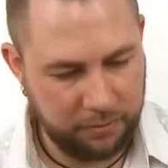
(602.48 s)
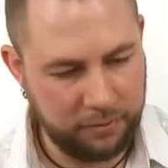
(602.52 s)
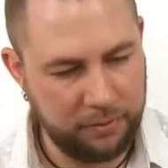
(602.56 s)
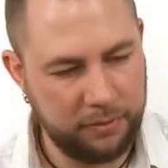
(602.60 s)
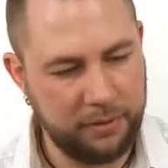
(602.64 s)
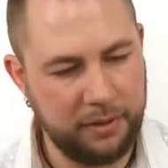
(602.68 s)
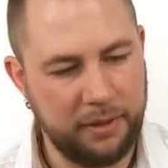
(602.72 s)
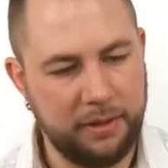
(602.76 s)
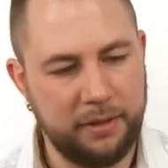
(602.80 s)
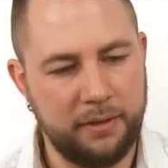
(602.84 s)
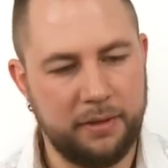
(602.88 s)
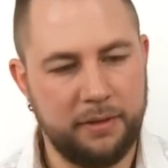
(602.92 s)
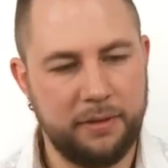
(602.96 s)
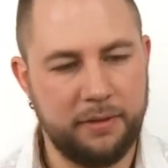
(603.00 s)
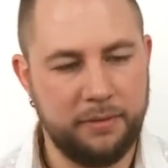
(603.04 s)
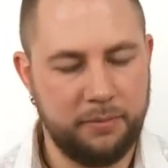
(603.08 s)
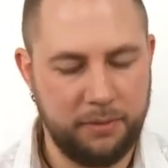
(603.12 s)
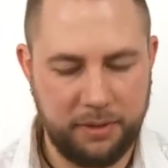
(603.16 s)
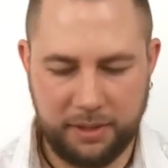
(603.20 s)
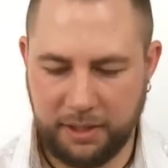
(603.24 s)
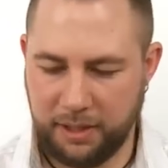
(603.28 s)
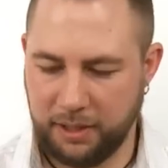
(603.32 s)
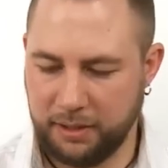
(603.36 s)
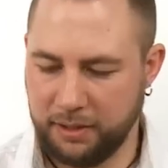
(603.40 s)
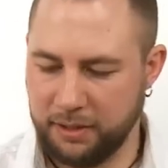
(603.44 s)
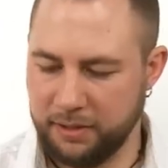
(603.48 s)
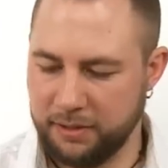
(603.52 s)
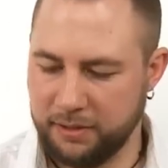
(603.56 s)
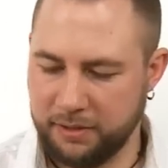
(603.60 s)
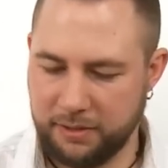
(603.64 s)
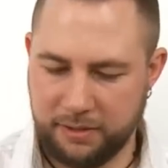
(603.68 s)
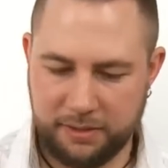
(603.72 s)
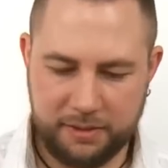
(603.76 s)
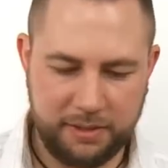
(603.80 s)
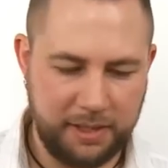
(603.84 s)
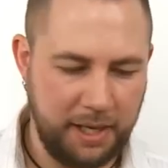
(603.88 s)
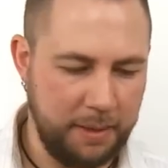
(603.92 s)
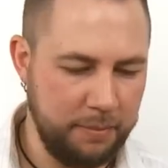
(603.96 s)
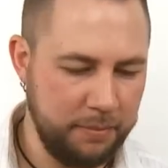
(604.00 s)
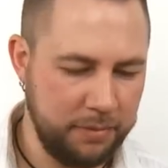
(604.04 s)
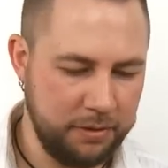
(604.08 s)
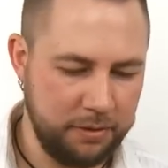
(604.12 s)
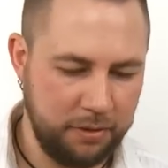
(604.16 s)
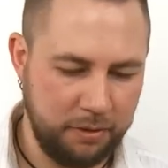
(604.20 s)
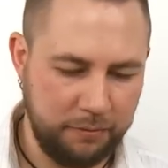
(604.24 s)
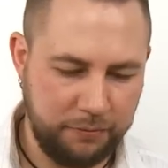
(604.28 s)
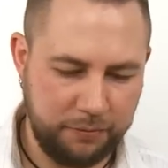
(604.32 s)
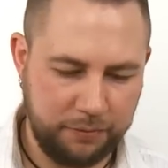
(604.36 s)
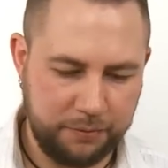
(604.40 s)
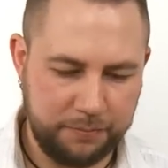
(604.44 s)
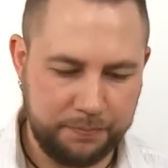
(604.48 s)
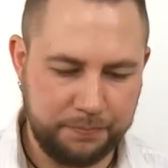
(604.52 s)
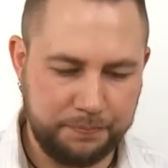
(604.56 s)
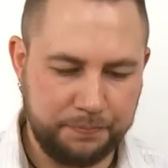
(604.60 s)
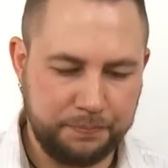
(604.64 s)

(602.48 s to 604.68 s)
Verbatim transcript: or we cut this stems off.